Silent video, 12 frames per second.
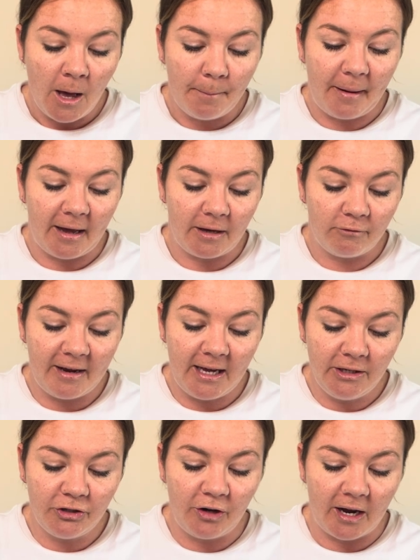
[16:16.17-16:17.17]
by
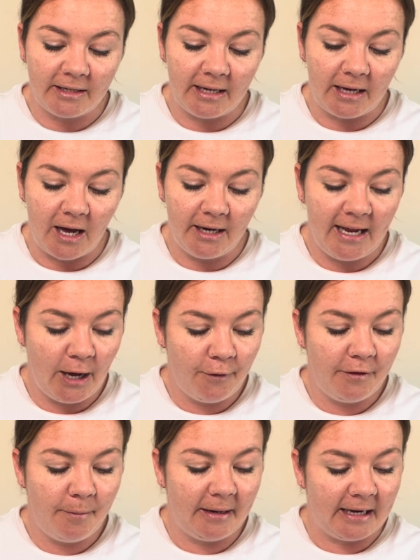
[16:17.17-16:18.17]
reconstructing
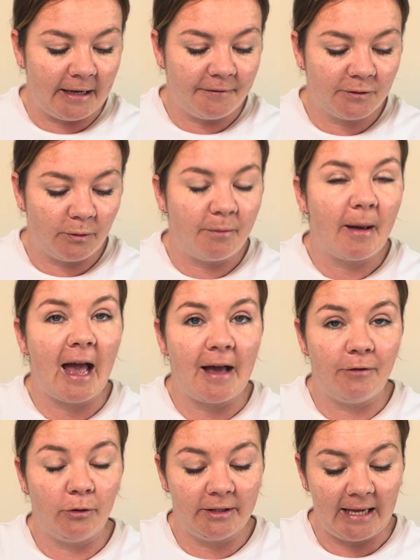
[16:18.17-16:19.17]
unhealthy beliefs with
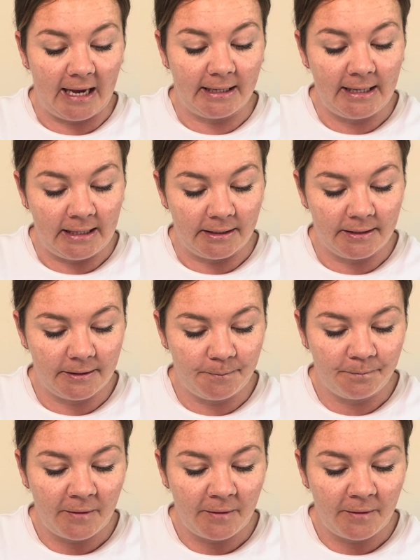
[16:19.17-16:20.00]
behavioural techniques.